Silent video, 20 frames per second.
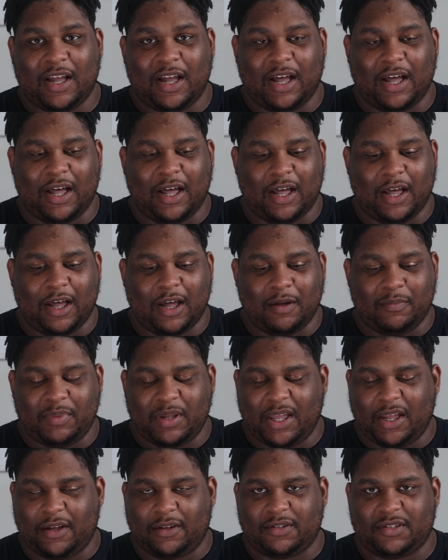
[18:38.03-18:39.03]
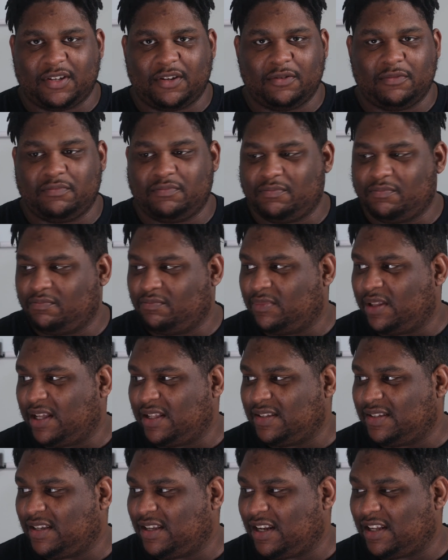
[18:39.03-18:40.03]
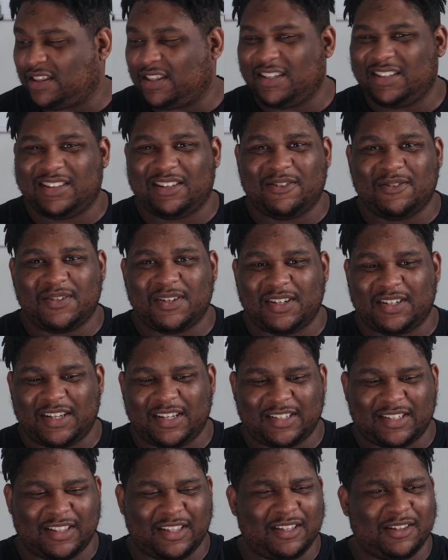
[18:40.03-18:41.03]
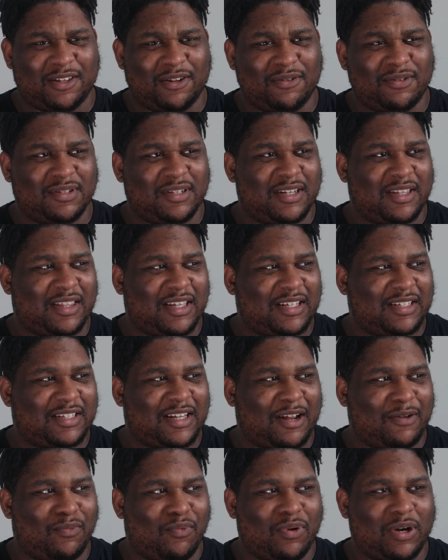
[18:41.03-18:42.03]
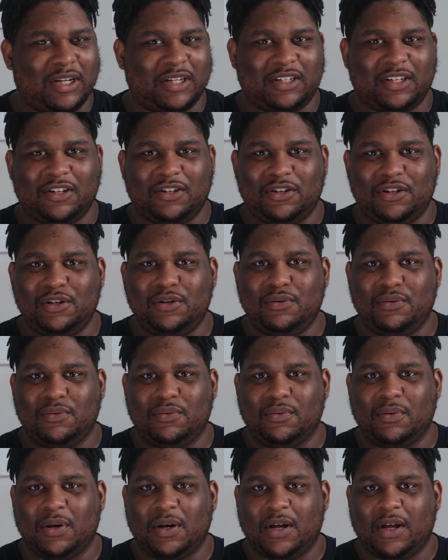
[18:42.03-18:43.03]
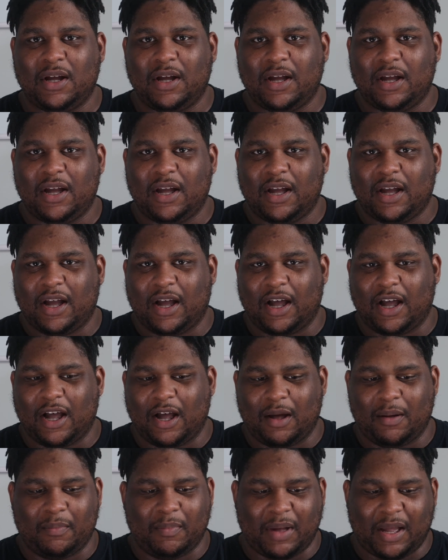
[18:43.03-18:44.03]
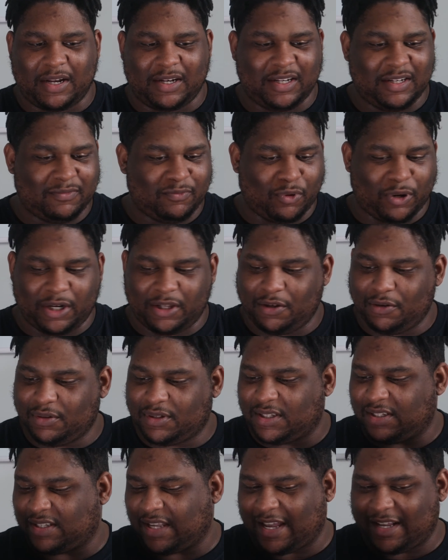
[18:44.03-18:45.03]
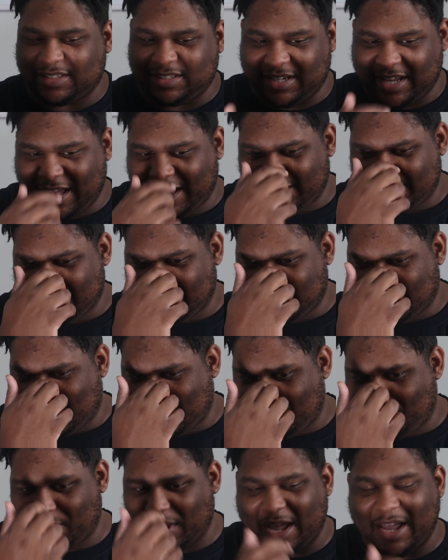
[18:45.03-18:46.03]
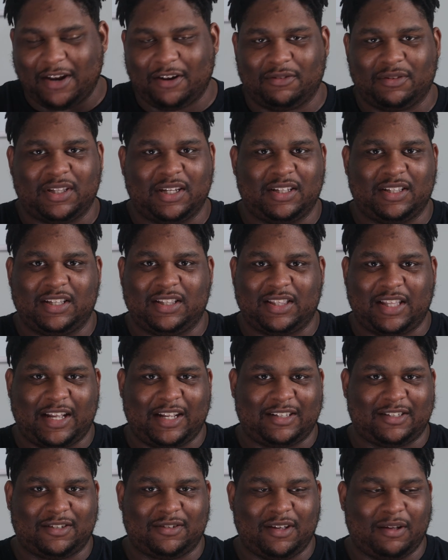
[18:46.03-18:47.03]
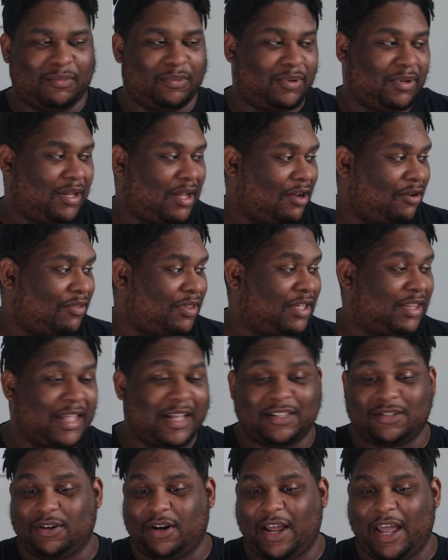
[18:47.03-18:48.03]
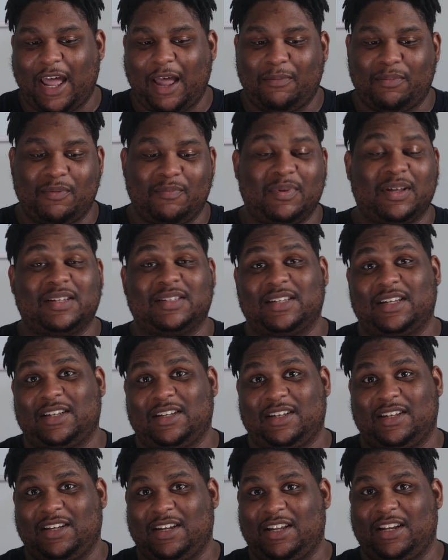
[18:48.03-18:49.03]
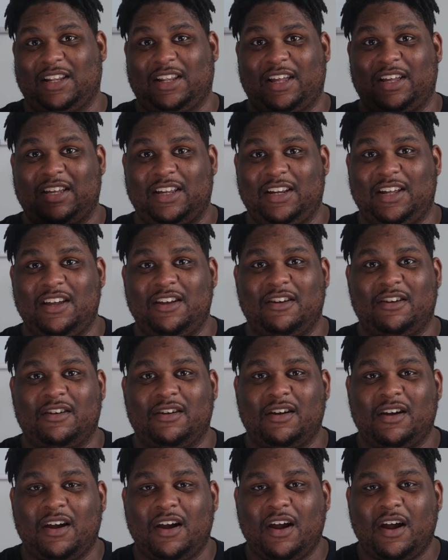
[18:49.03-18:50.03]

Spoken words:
But yeah, so that's it. I think those are the tests. I think those are the things that I wanted to do. I did want to use this as an accent light, but I don't think that's going to happen because I kind of like it here.